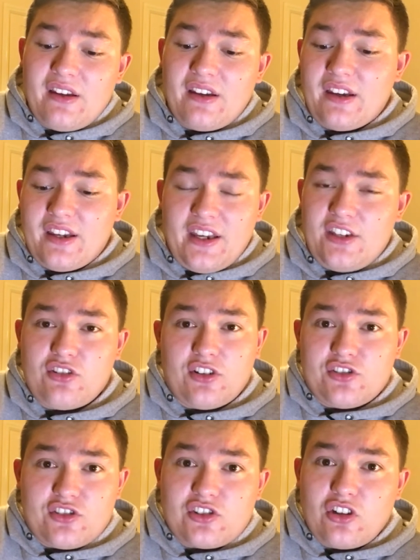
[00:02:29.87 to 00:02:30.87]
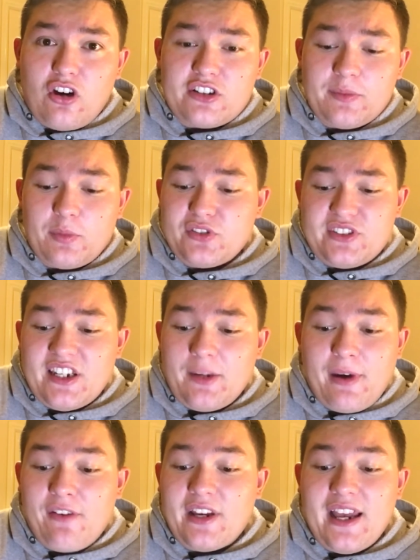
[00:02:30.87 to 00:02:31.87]
He should have just caught it, but instead he
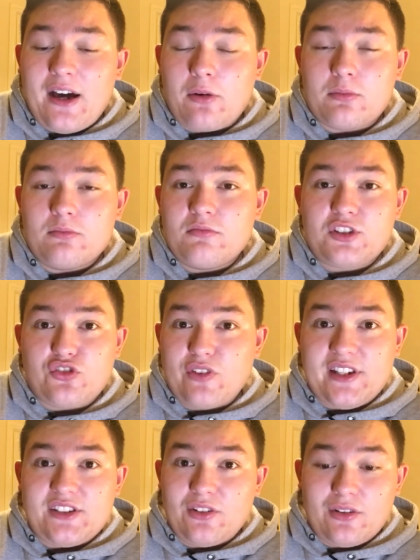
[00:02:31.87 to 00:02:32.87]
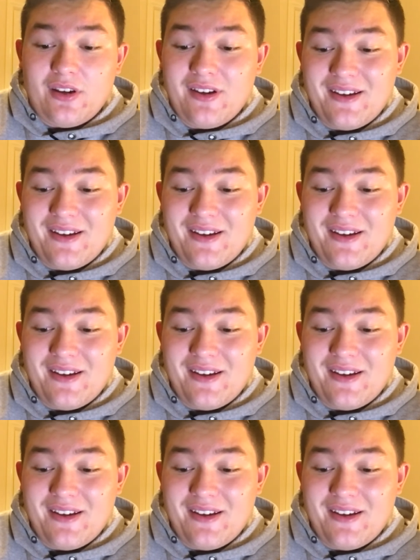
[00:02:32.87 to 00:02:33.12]
parried it out straight to